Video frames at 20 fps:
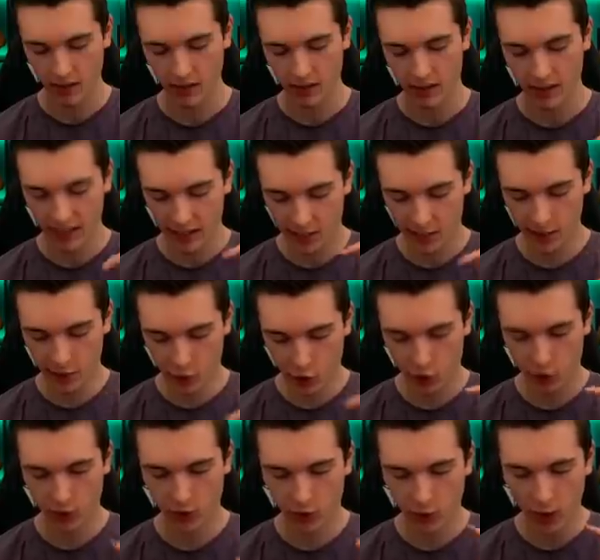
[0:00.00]
is the
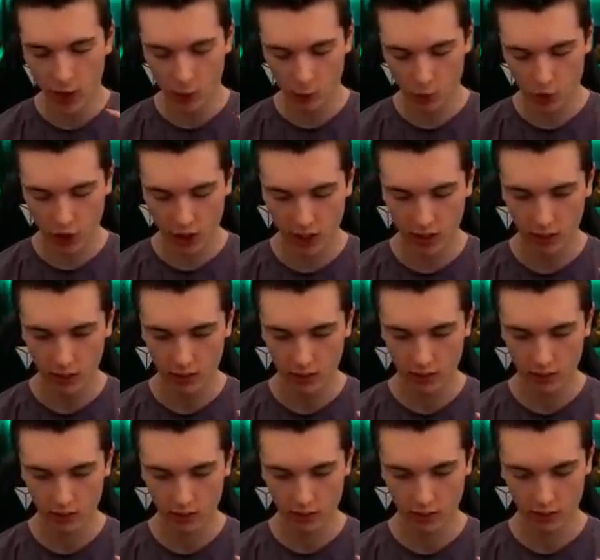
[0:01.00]
true O G.
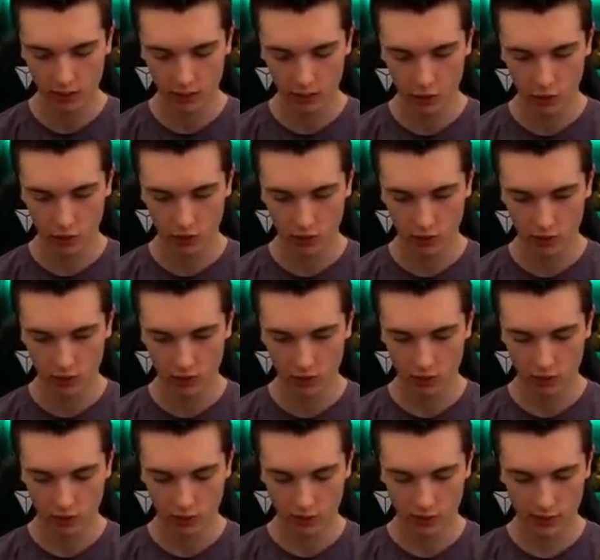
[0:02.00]

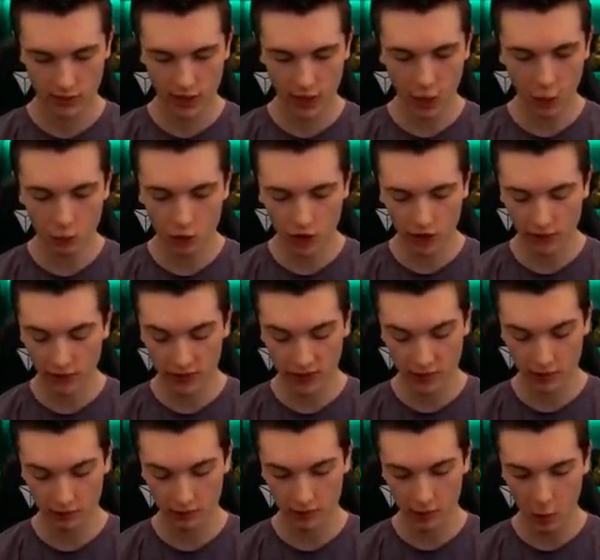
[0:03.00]
Is the O G of us,
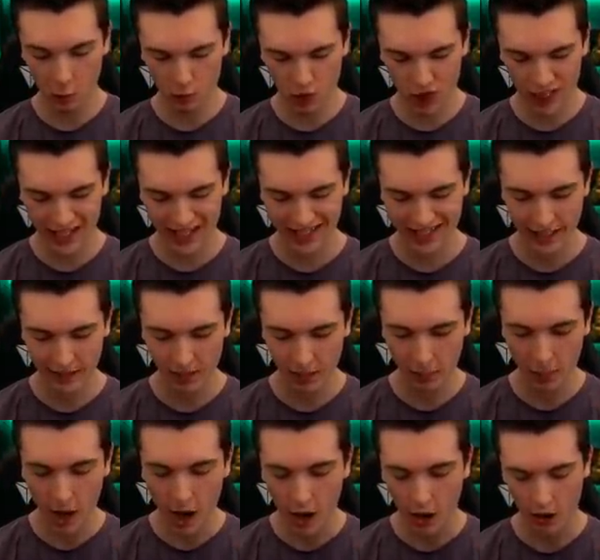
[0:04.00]
O Gest of them
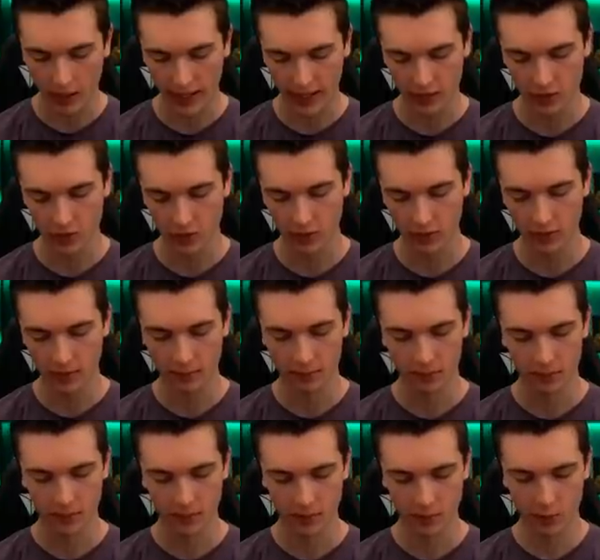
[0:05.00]
all, actually.
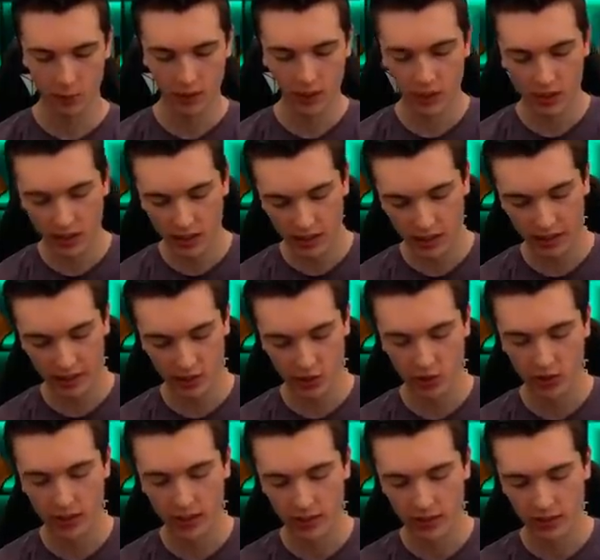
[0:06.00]
So we can uh, elixir
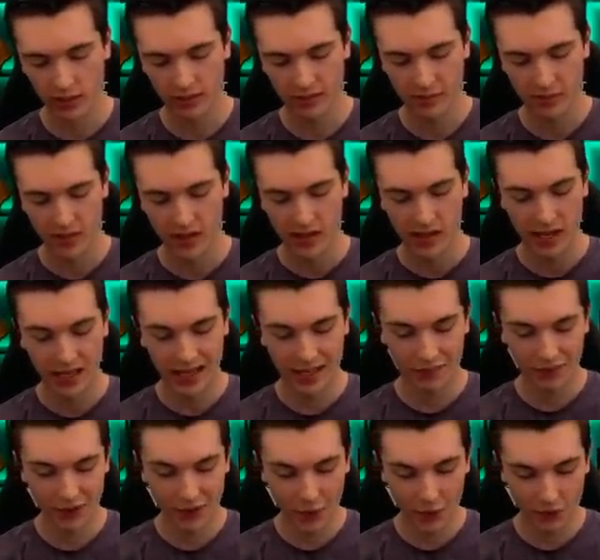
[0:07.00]
collector, and if
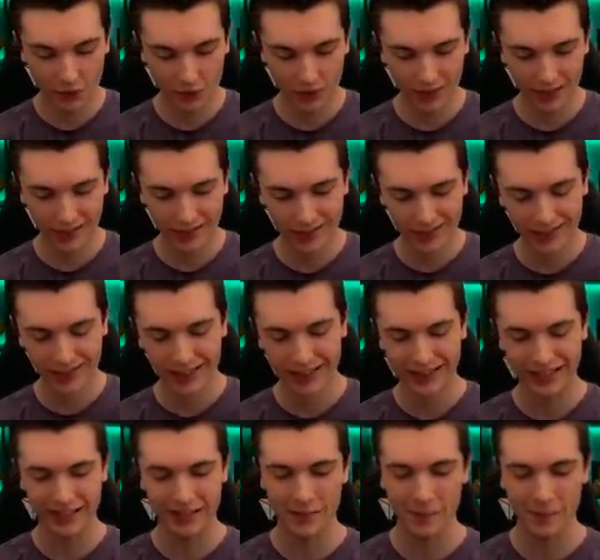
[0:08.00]
it goes for a little, uh,